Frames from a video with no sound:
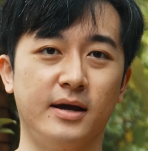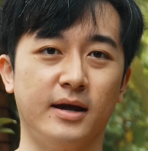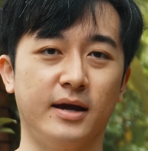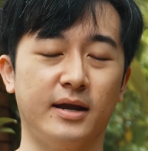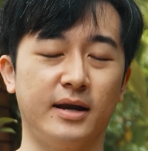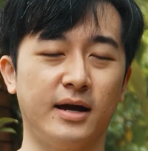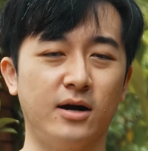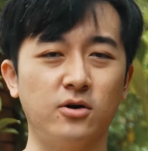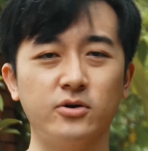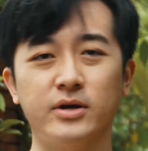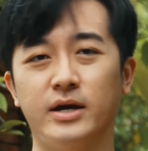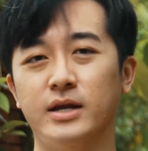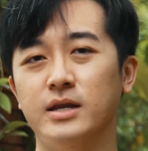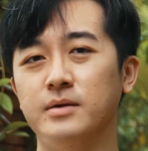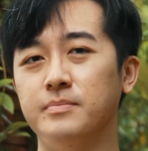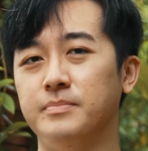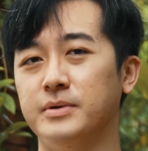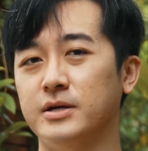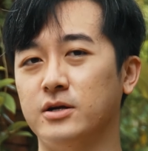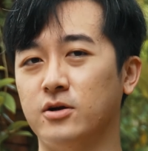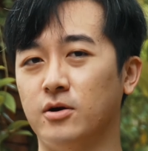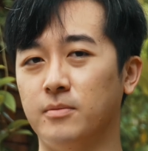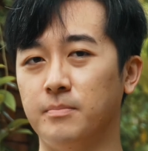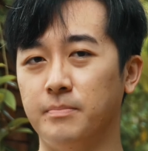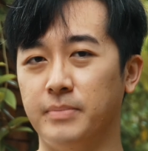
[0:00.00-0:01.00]
and how can it
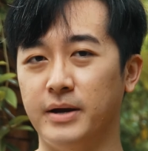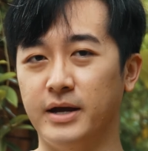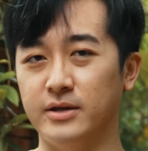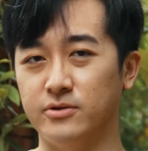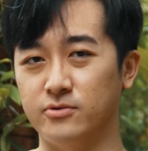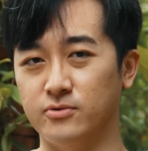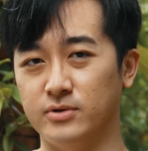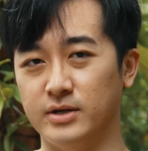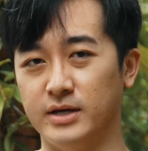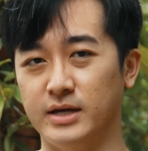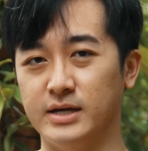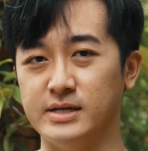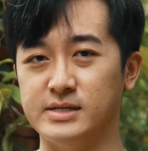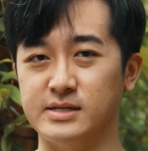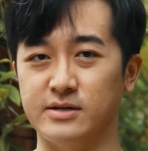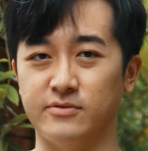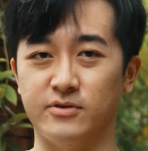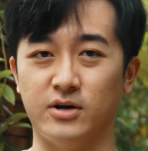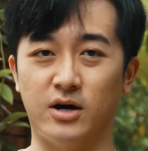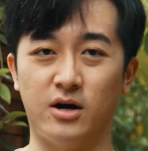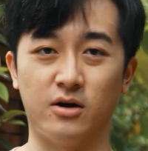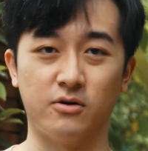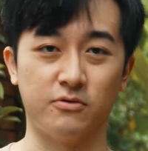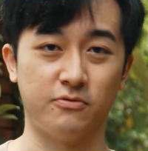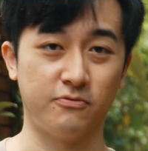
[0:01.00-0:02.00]
be compared to the
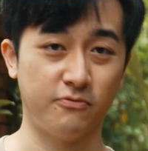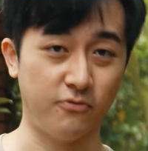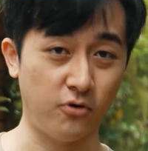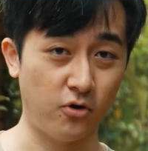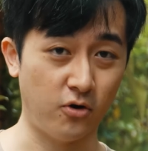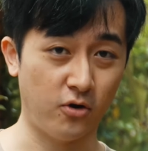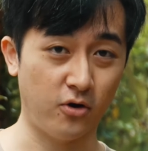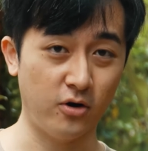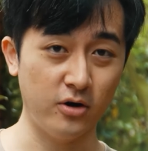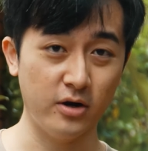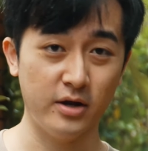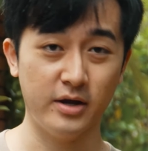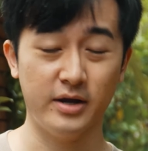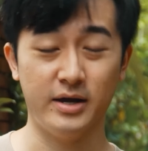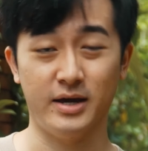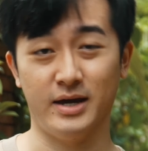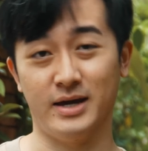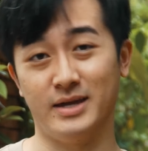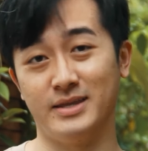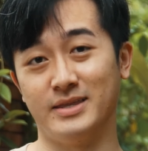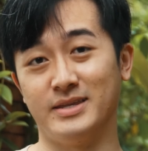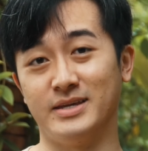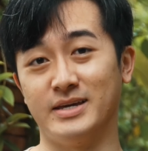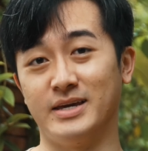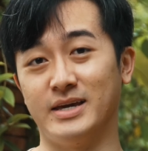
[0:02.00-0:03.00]
A7R4
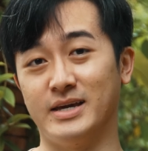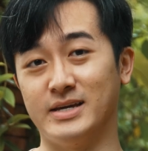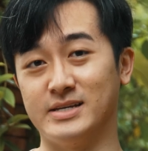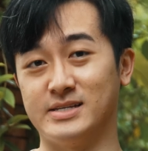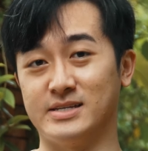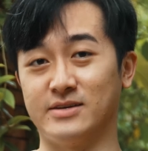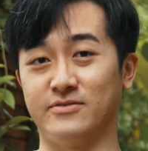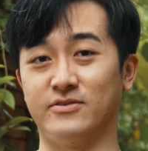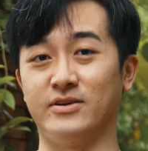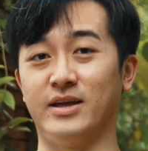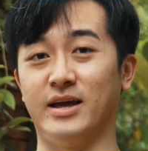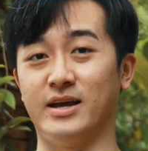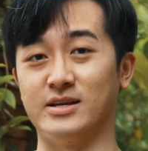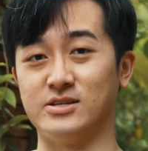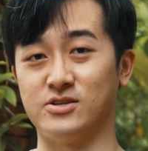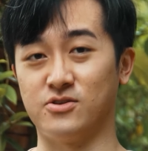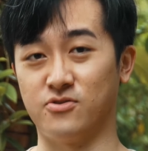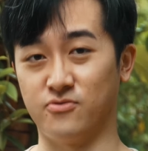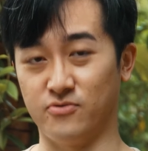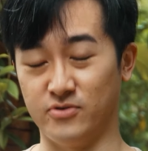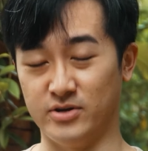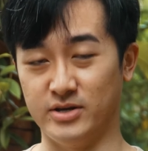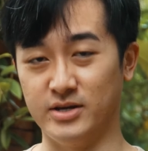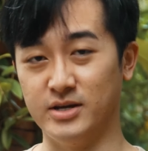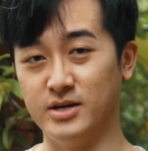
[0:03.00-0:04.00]
and the
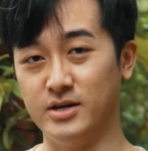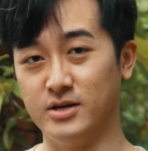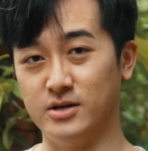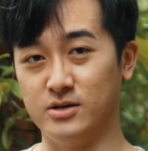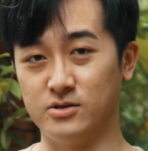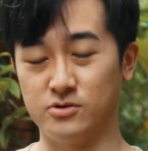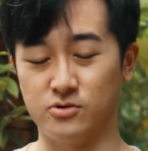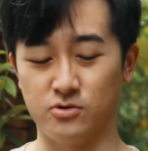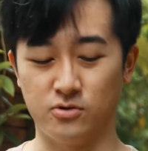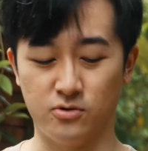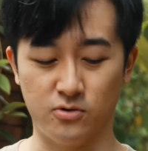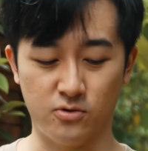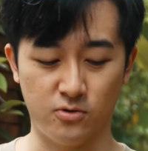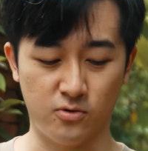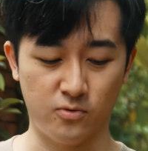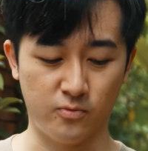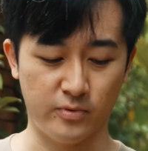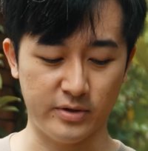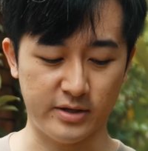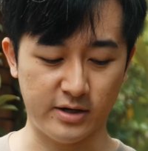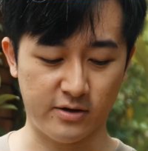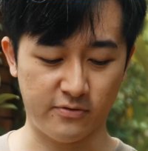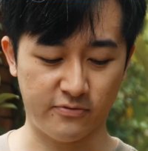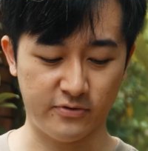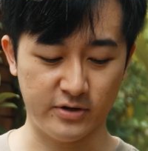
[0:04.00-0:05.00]
A7S III. So
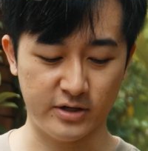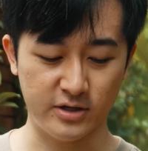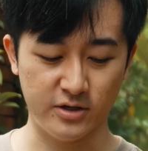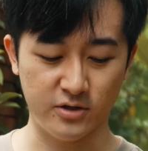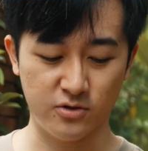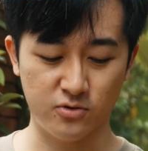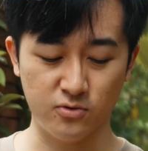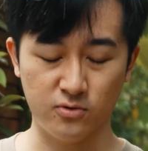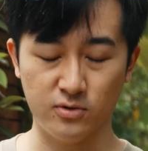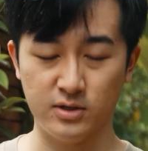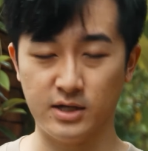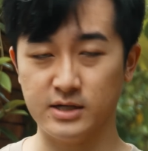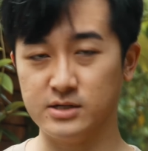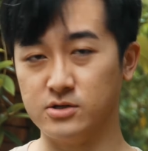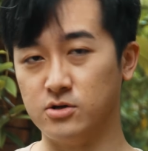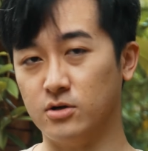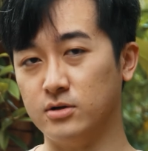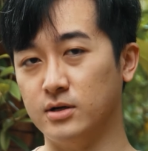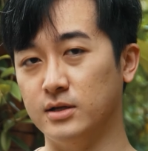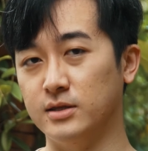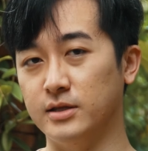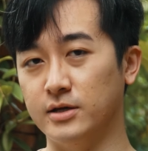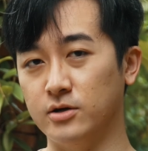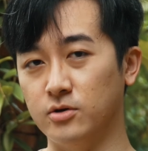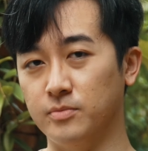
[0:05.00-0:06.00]
without further ado, let's
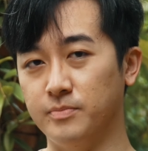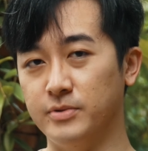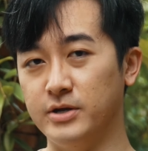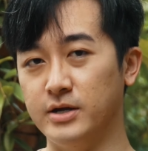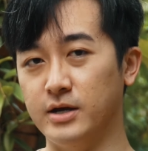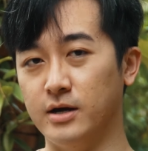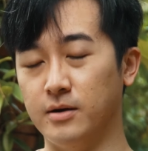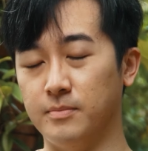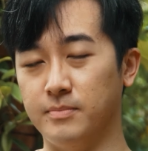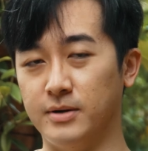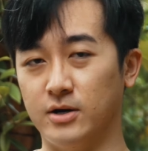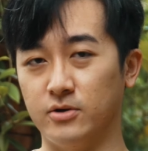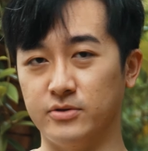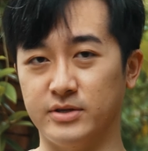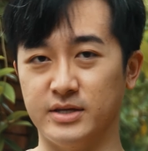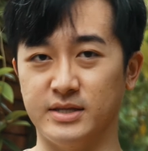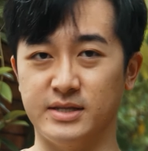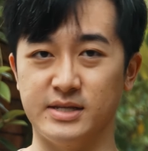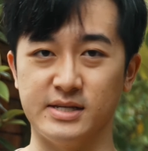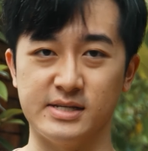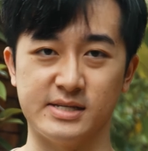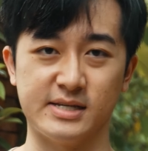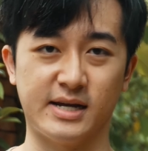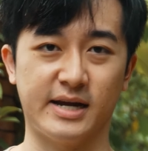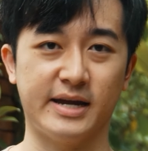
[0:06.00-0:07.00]
talk a little bit about the
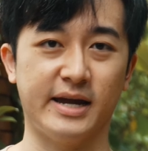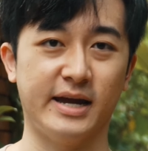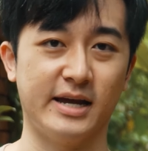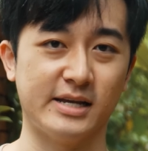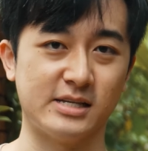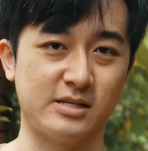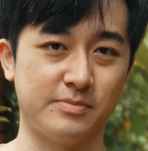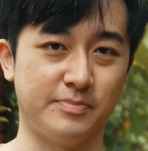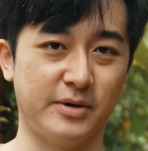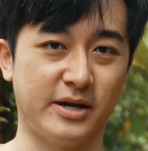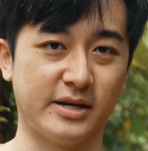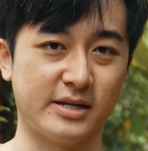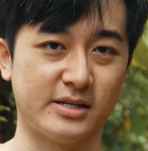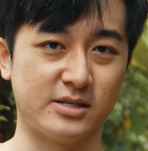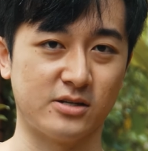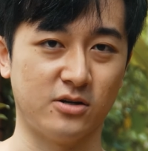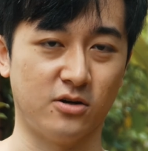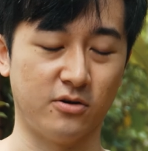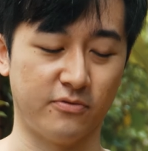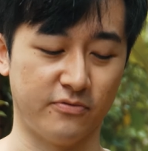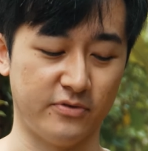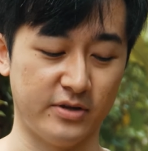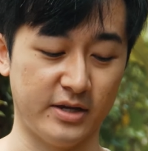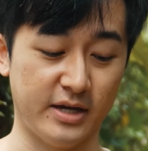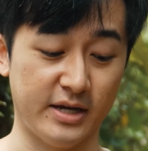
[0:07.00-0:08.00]
design aspects
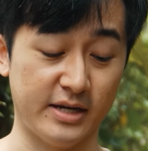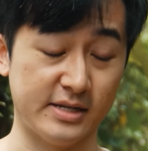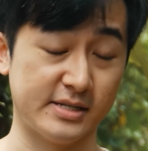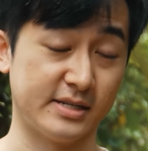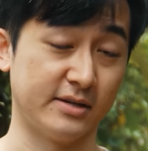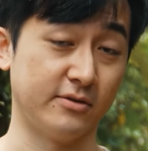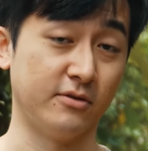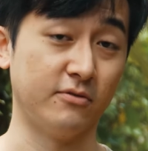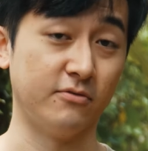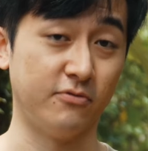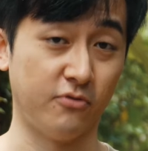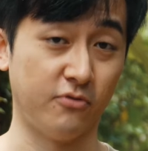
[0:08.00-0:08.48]
of the A7